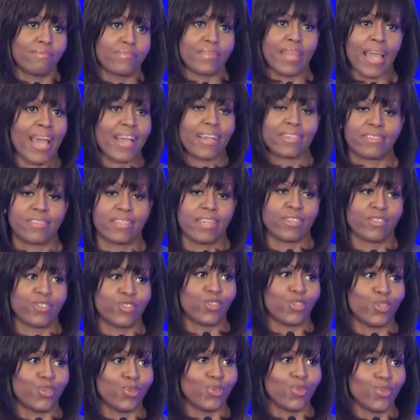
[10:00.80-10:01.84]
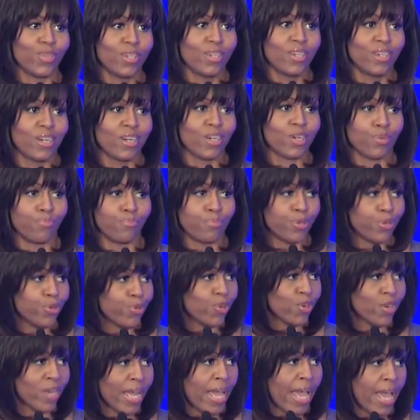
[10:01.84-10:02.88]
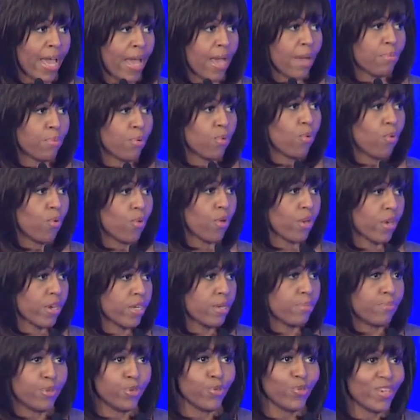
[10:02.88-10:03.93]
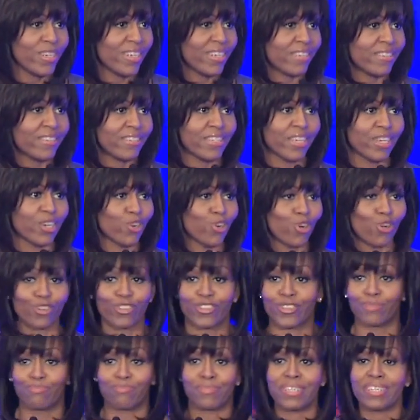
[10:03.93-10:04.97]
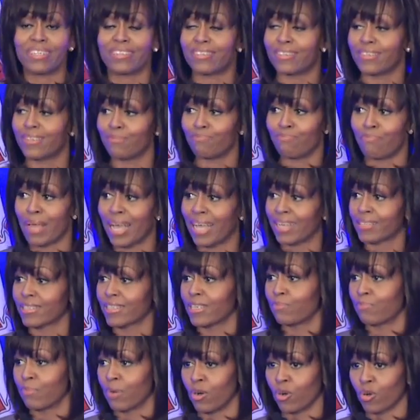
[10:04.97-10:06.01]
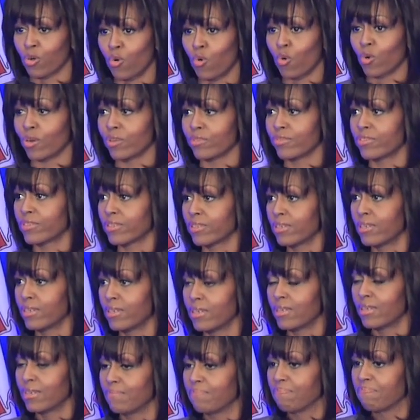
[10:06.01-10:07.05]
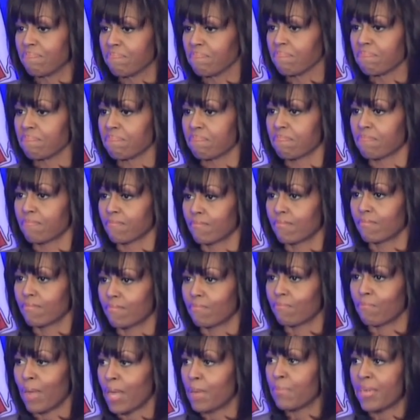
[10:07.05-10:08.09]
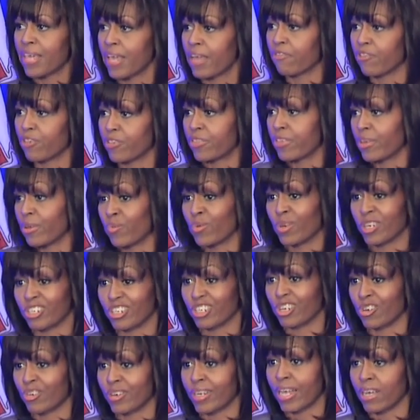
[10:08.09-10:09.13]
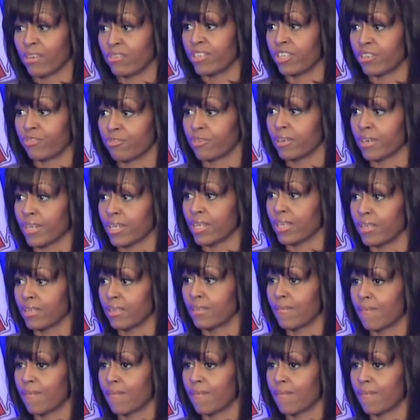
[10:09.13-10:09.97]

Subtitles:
access to a computer lab or a community center or some decent basketball courts, maybe everything would have turned out differently.